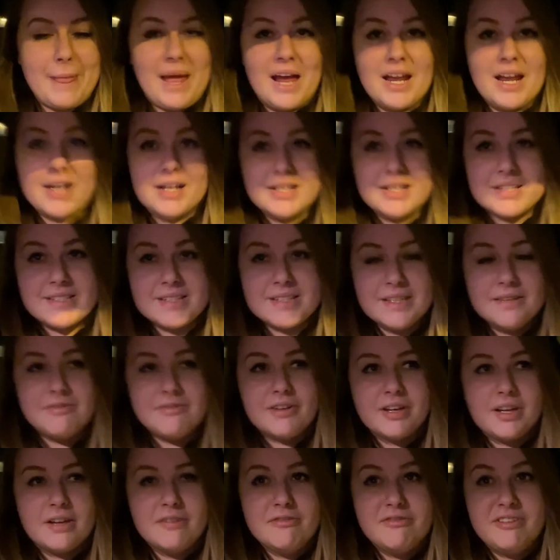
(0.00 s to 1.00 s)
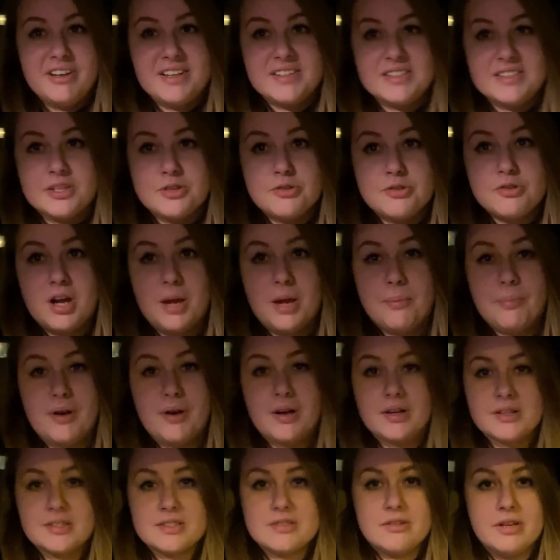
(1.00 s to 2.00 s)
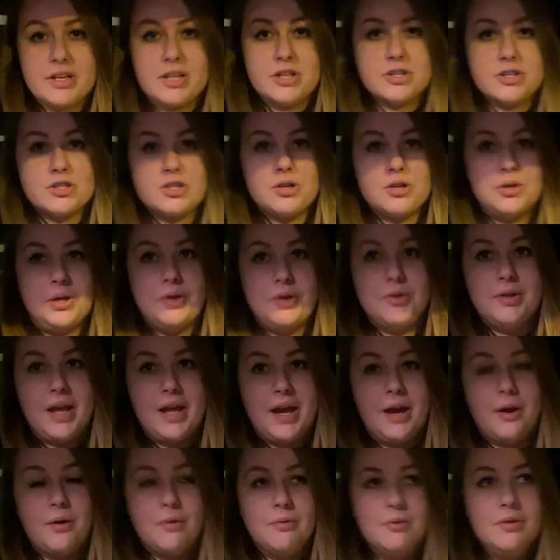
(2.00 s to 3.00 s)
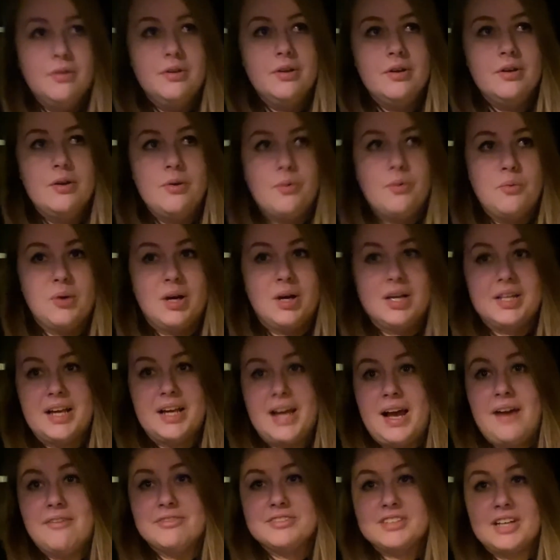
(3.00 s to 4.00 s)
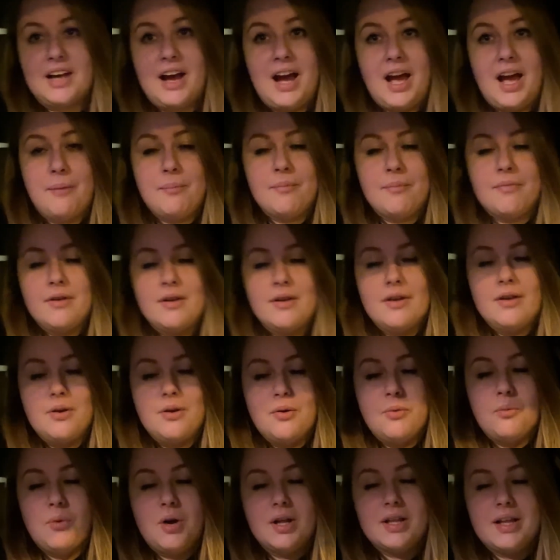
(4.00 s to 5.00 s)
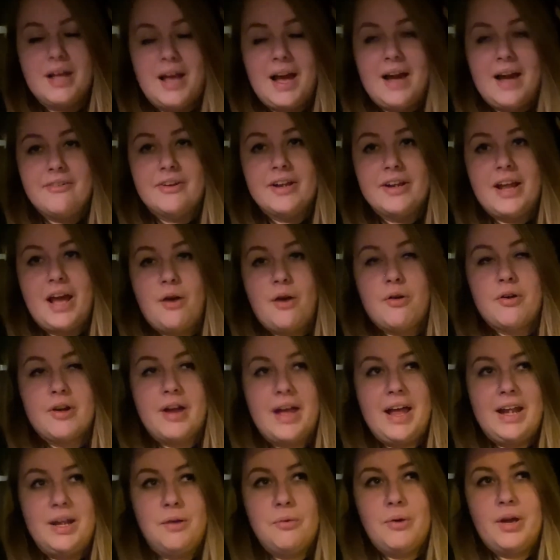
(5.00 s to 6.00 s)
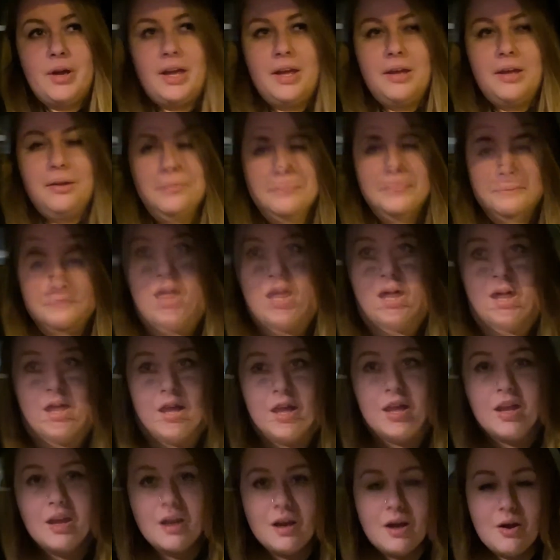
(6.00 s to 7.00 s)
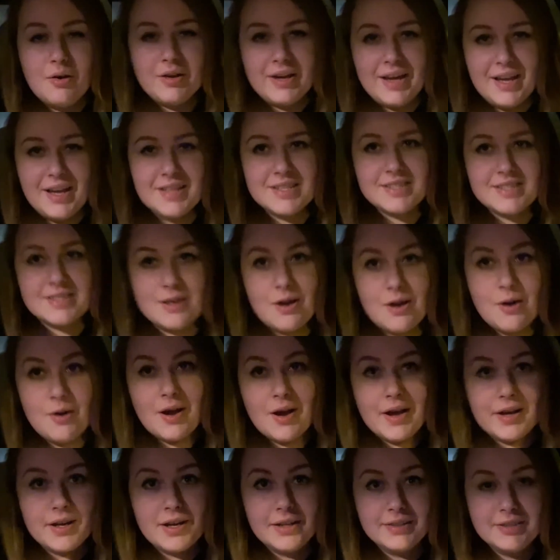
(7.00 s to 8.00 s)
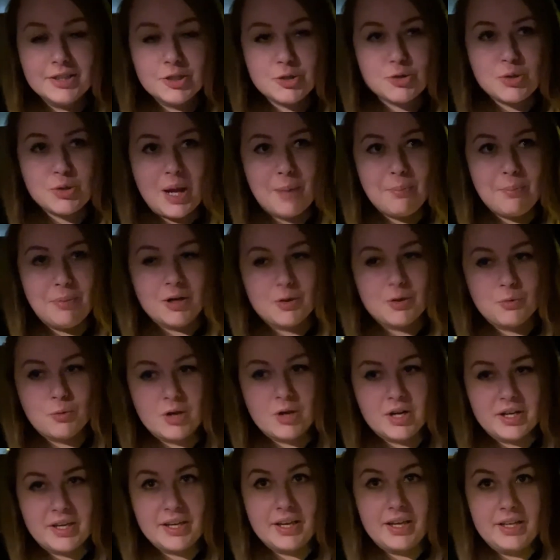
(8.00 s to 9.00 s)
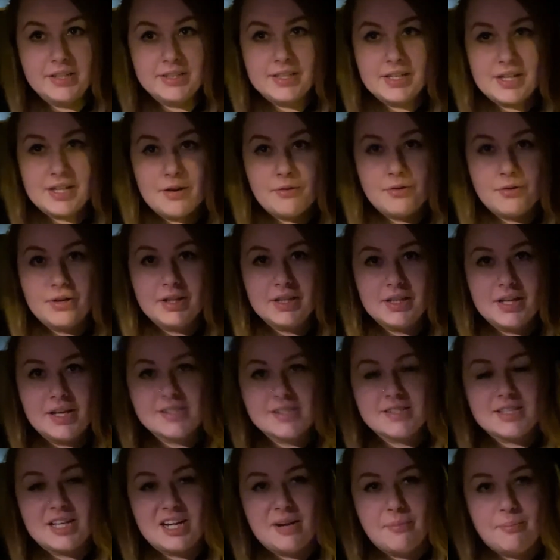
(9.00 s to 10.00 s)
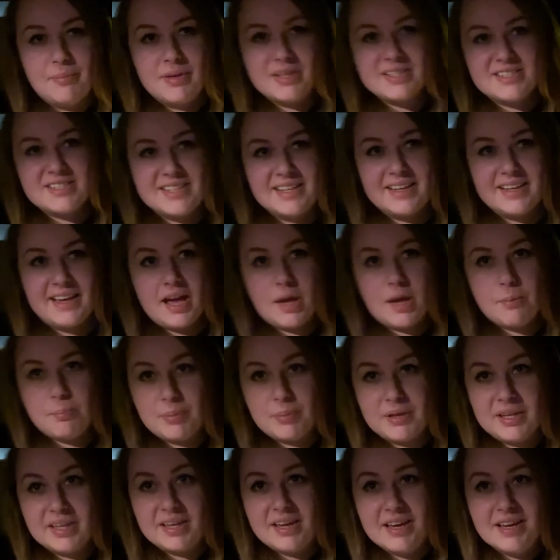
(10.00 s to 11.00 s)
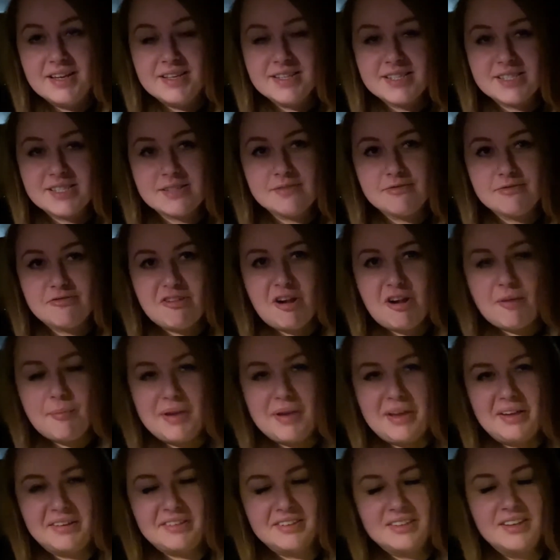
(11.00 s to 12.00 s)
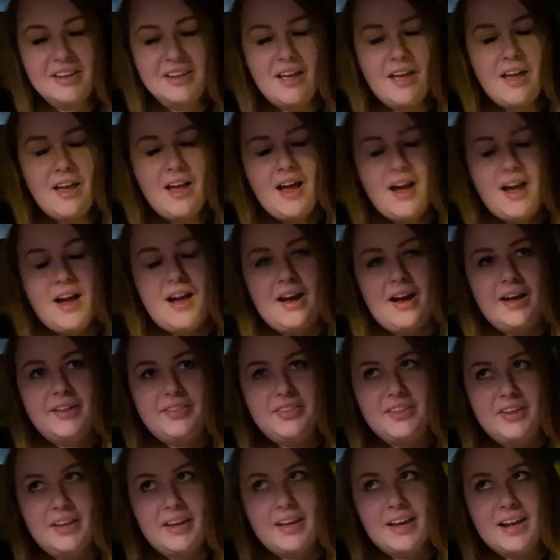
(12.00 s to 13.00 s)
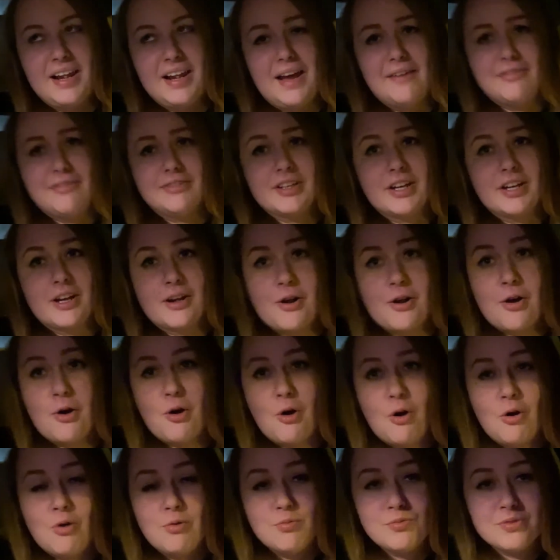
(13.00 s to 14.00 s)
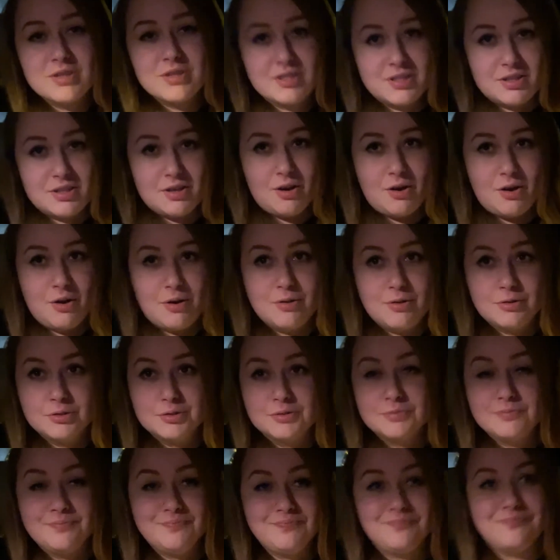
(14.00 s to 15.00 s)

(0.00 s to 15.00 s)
and I'll see if I can fix the tripod so I can show you now while I have time, while I have an hour anyway. Okay, so I got the tripod working, and then I realized that I'm missing a piece from it. I think I left it at home, so